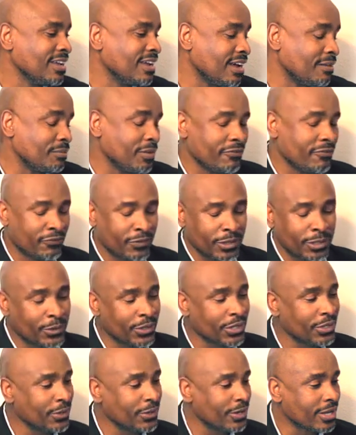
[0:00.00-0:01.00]
I've been
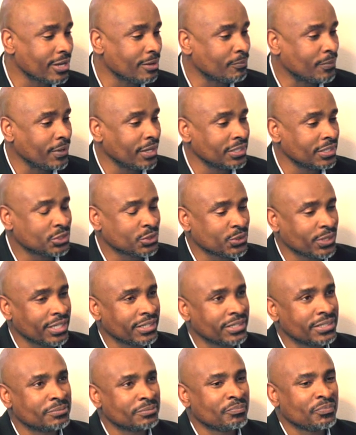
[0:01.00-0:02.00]
following your campaign
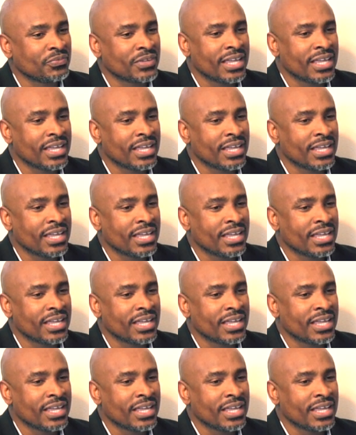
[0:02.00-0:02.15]
trail,